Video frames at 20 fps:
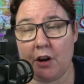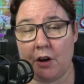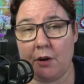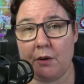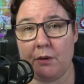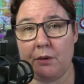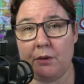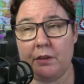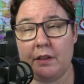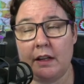
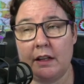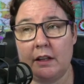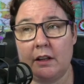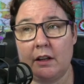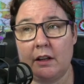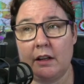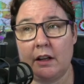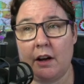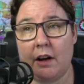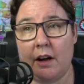that
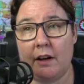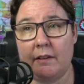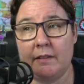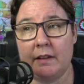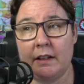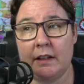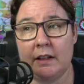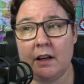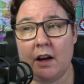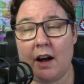
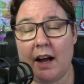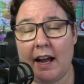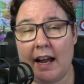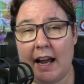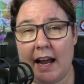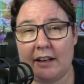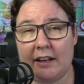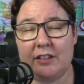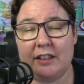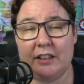I
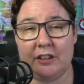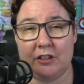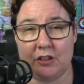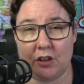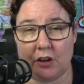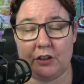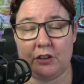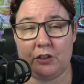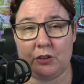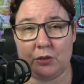actually
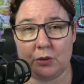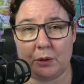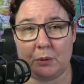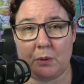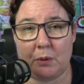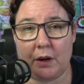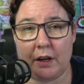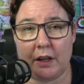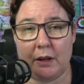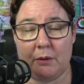don't enjoy
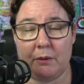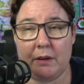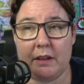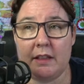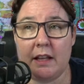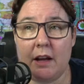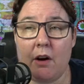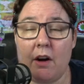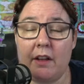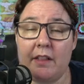working with.
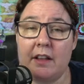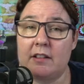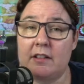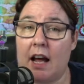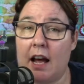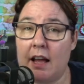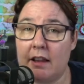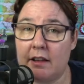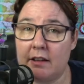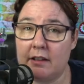Now, there's
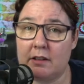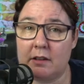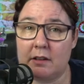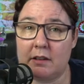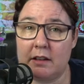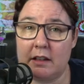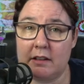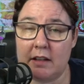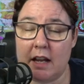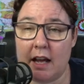other
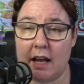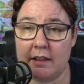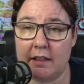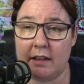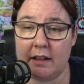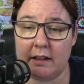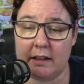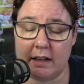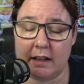Stylecraft